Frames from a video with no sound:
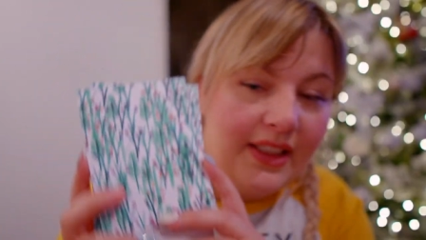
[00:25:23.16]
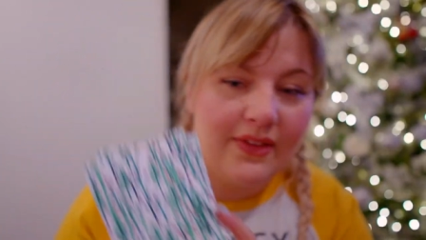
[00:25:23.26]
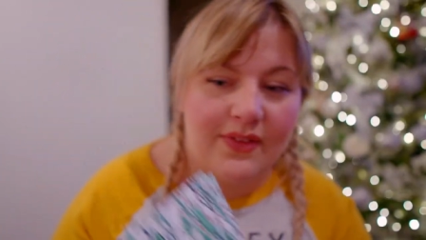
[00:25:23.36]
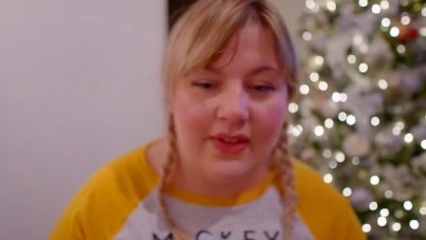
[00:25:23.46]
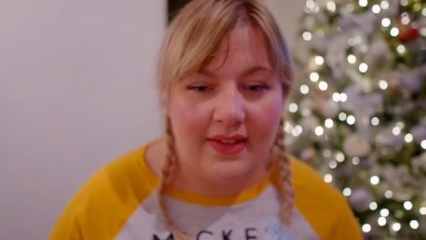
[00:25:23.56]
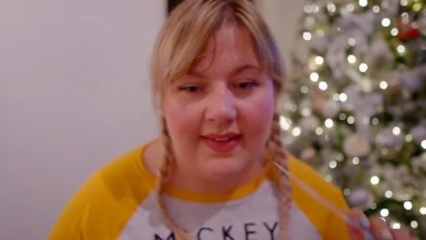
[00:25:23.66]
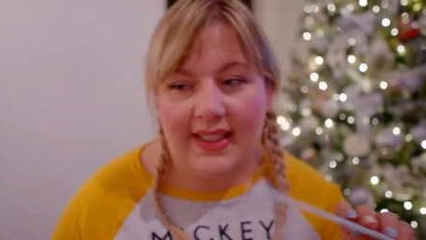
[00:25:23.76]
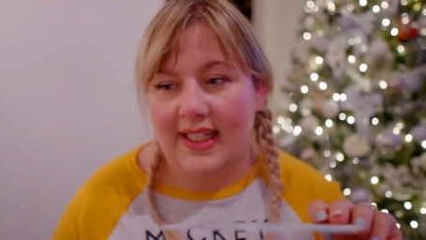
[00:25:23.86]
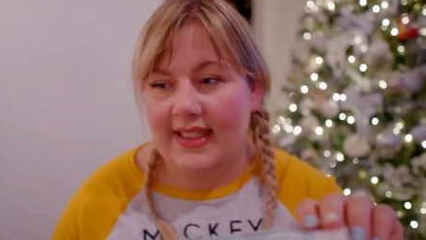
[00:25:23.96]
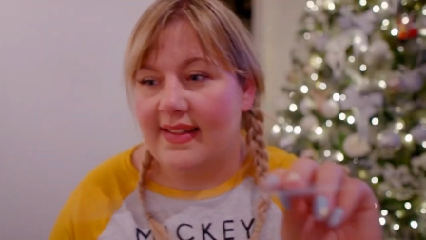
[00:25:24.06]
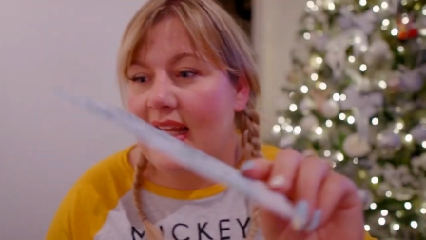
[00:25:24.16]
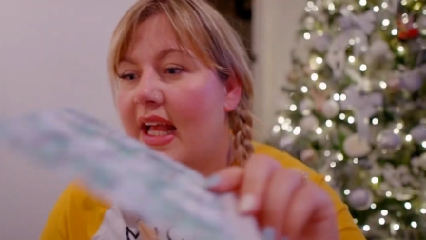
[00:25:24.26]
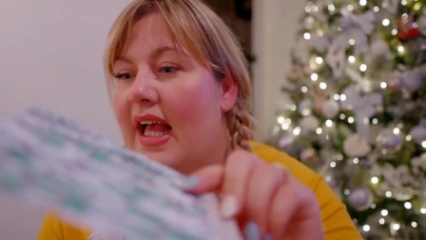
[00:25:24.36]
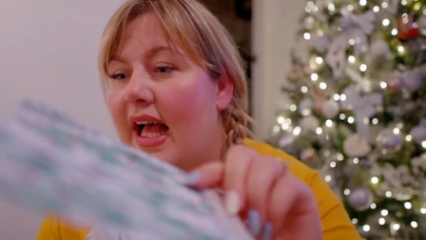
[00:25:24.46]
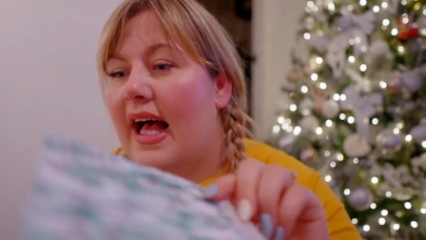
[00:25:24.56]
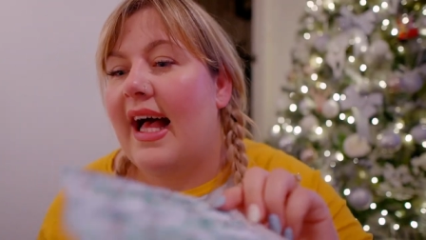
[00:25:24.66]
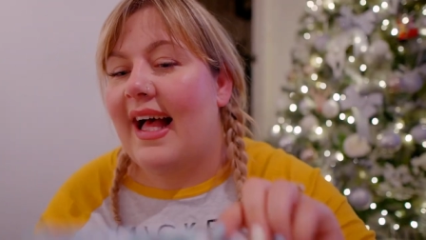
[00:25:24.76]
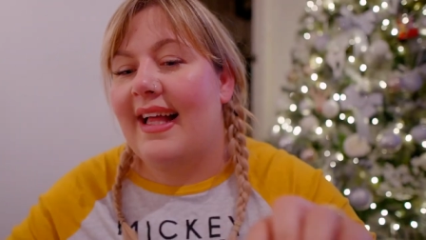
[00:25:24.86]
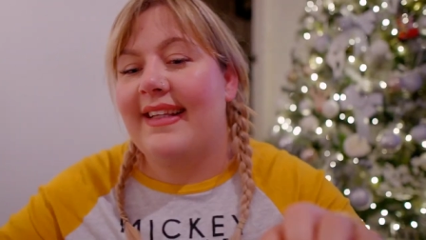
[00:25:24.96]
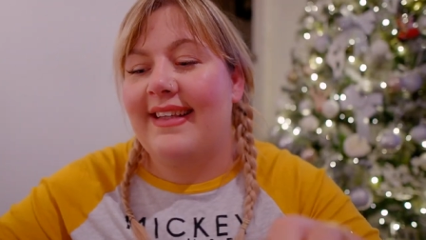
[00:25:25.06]
she looks really really nice
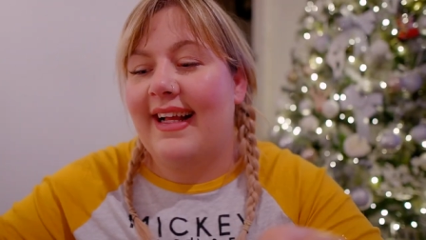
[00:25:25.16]
and